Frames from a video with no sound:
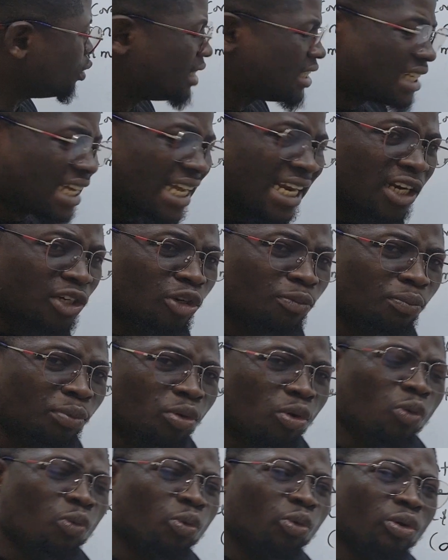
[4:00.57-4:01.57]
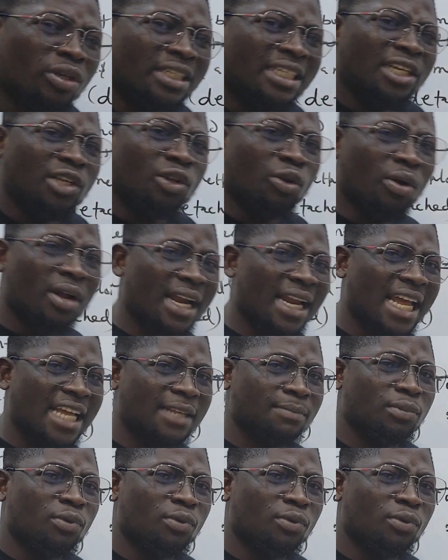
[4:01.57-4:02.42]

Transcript: this electron become what delocalized,